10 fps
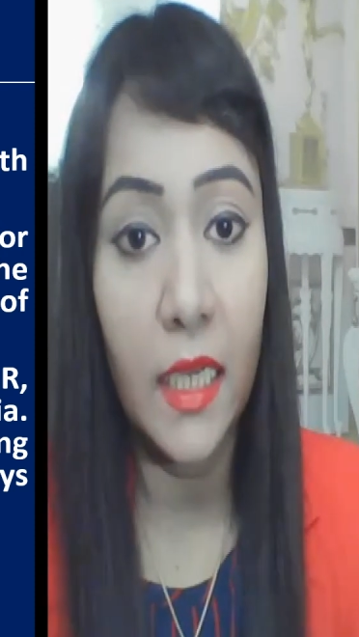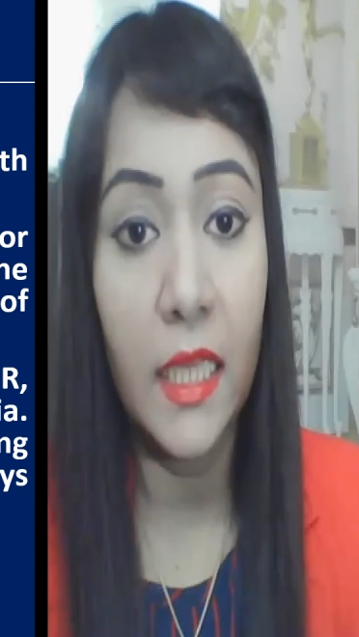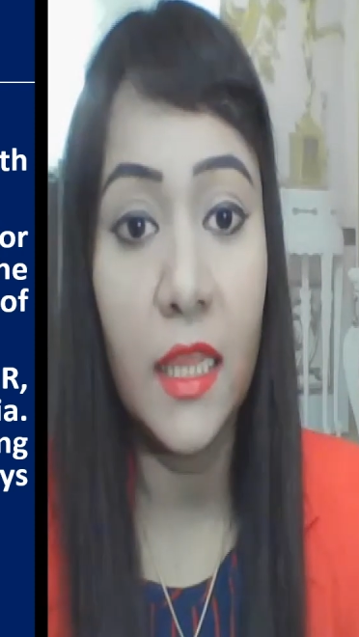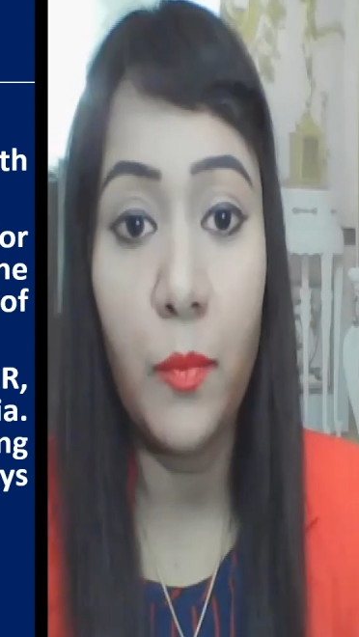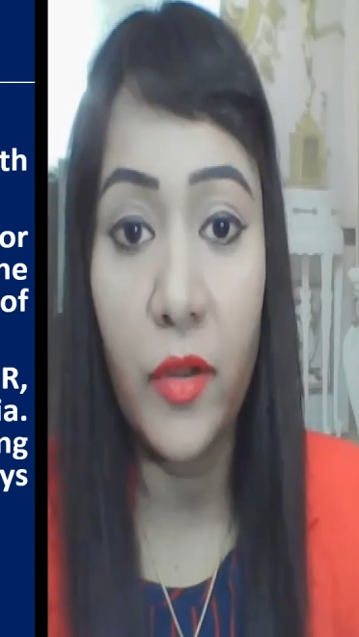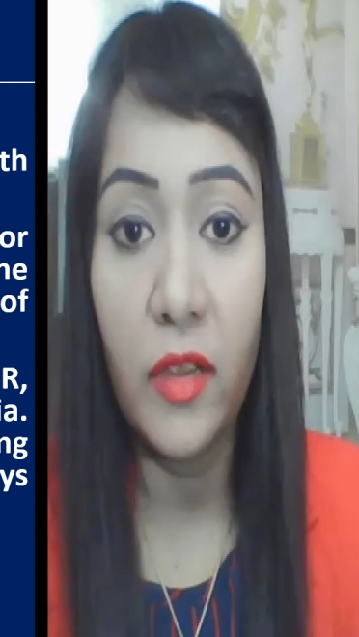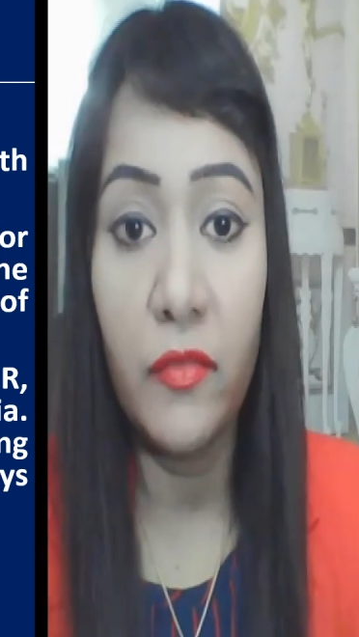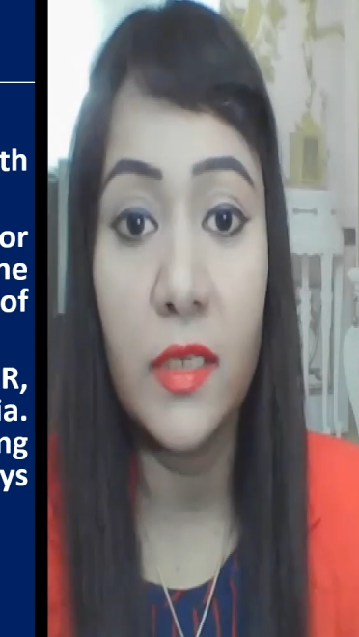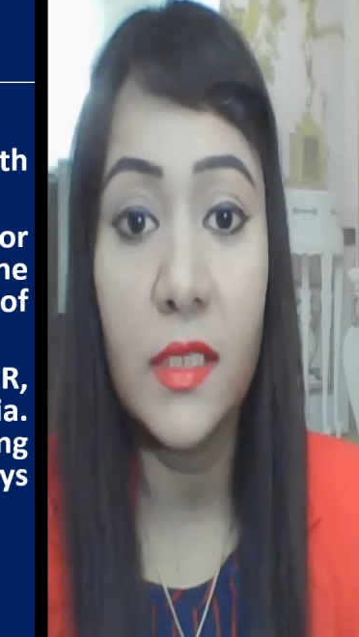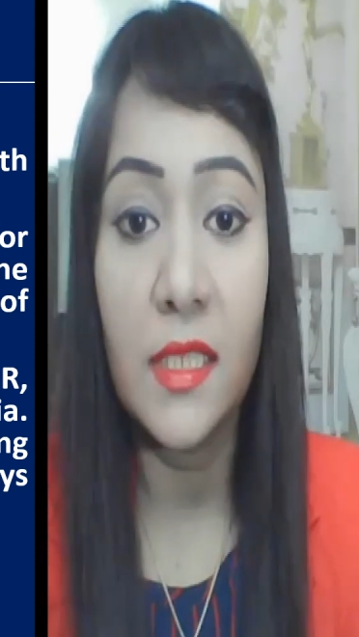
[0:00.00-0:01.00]
in the
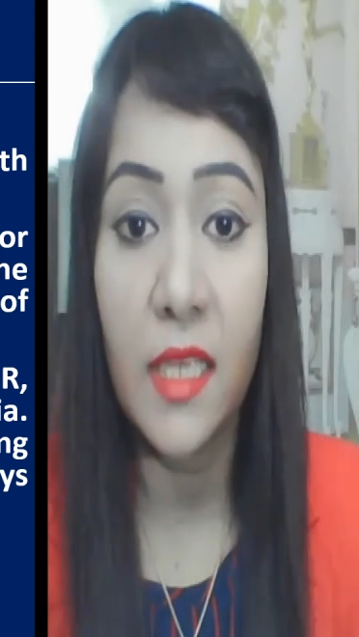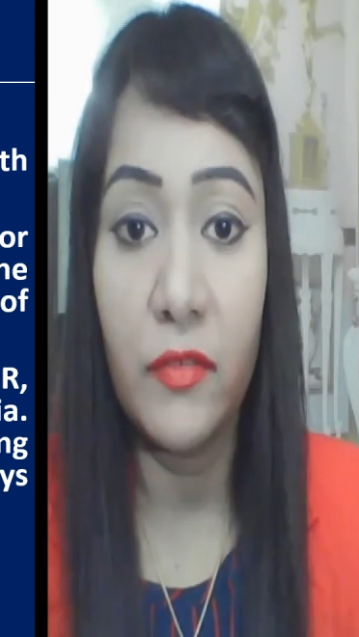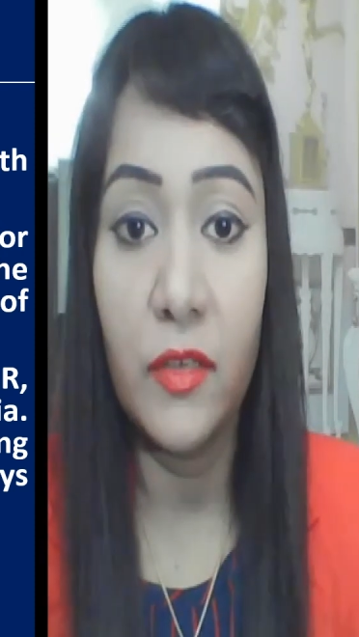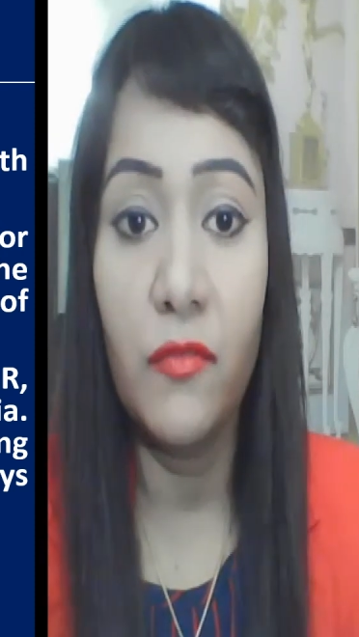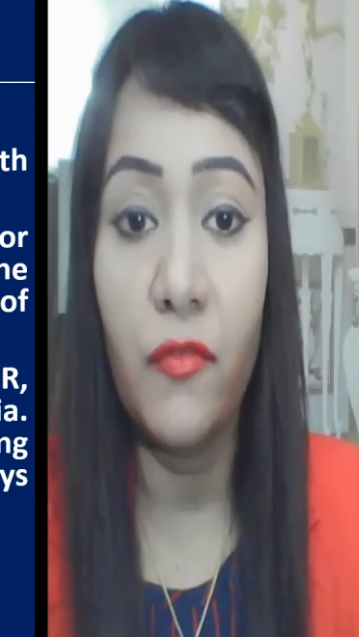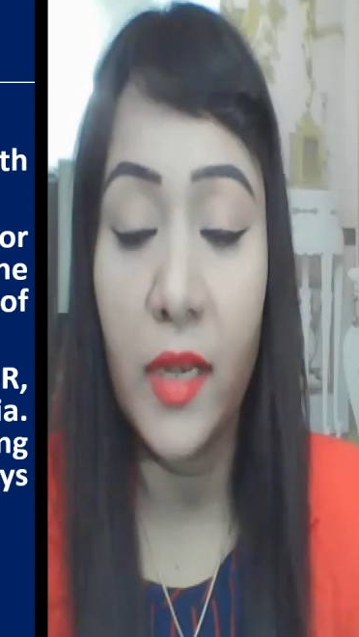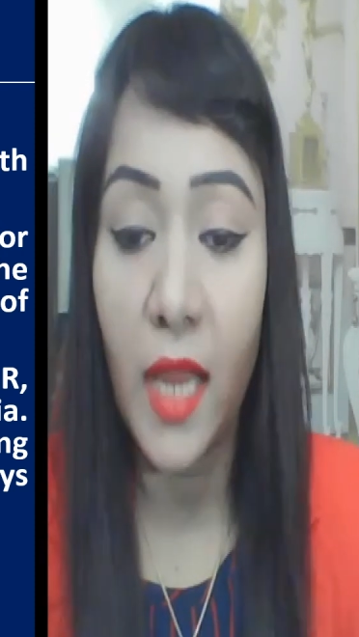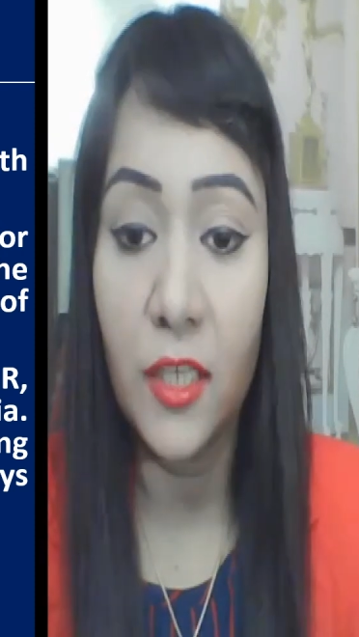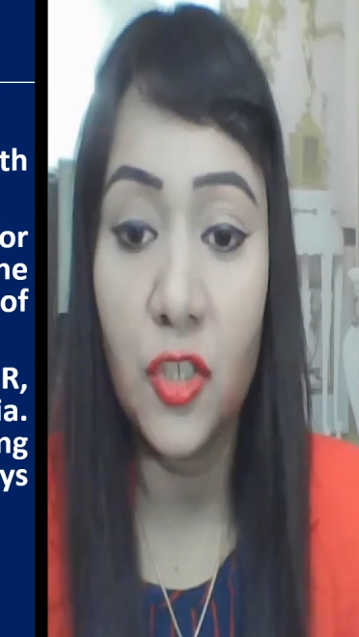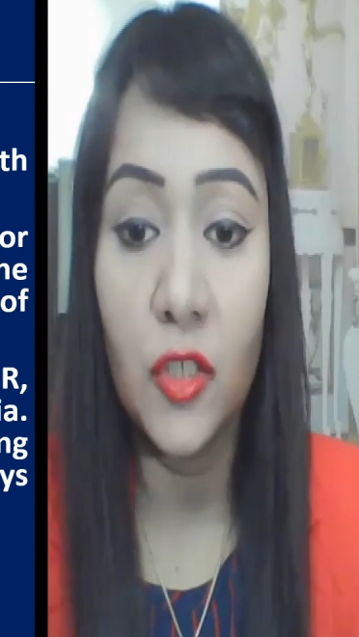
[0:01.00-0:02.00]
previous 7
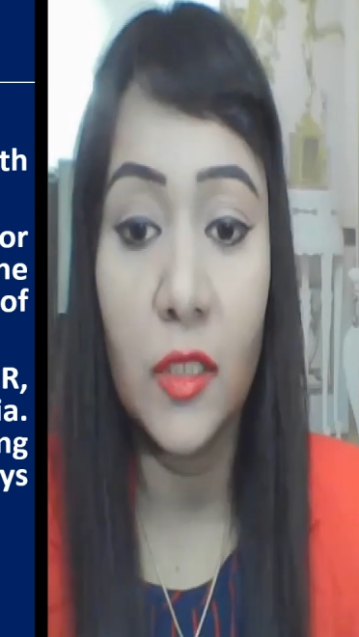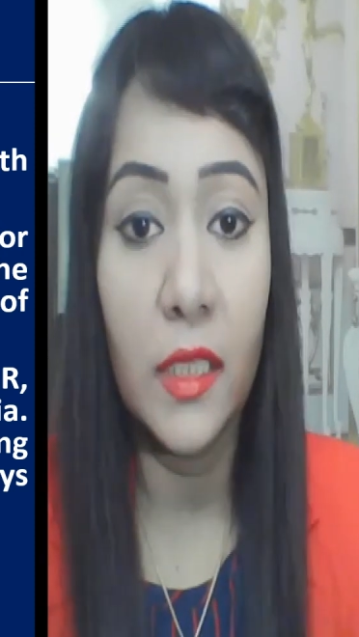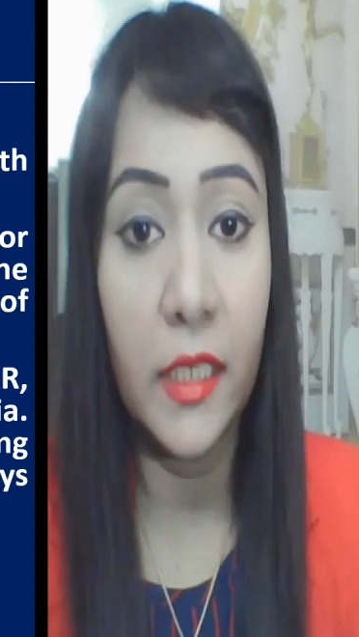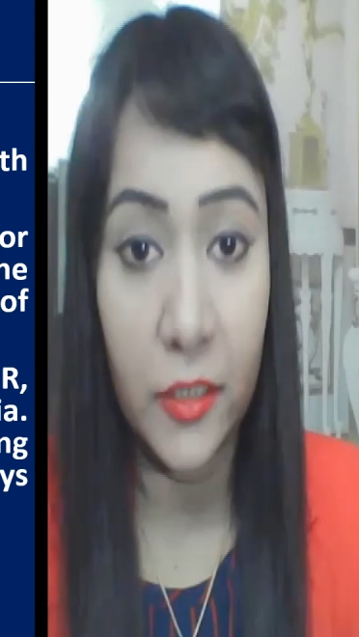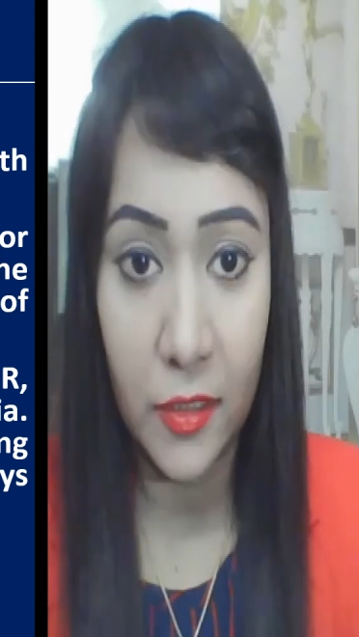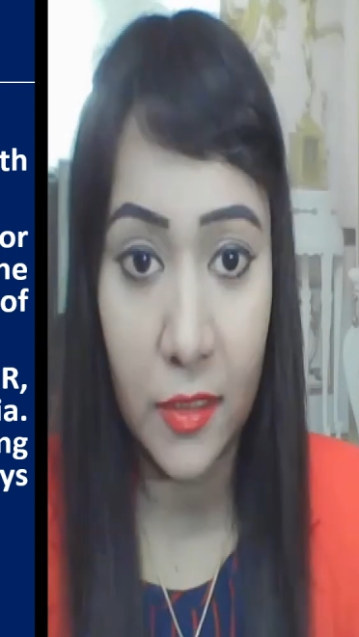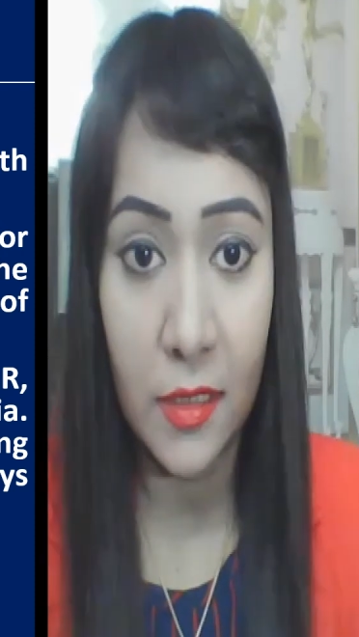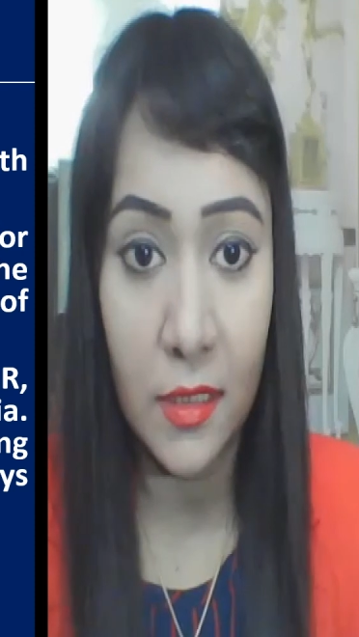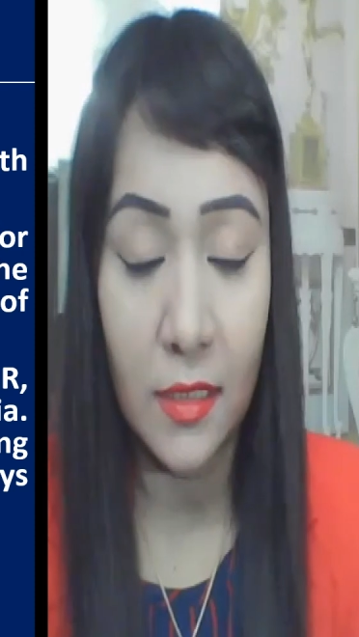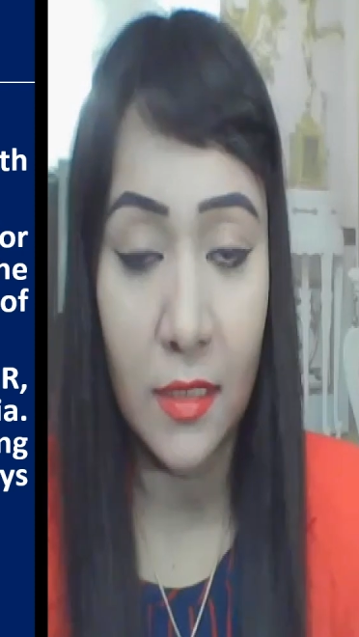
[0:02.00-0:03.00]
financial
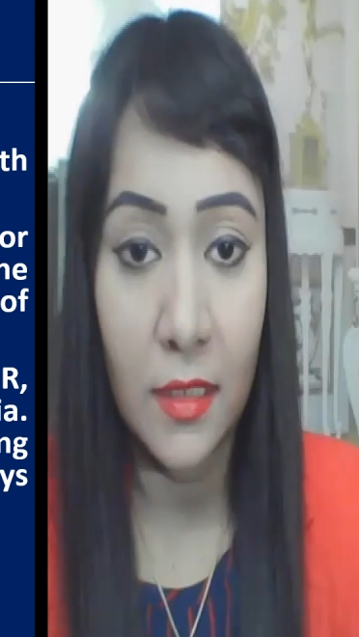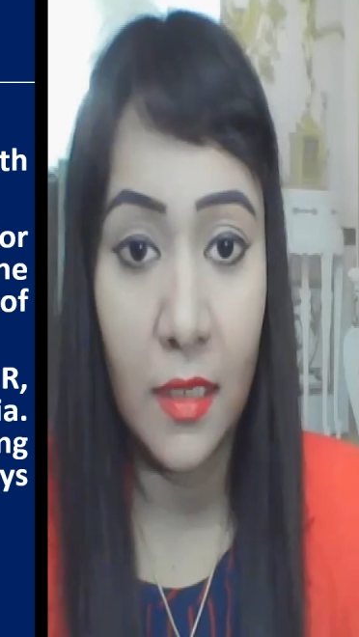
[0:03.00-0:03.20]
years.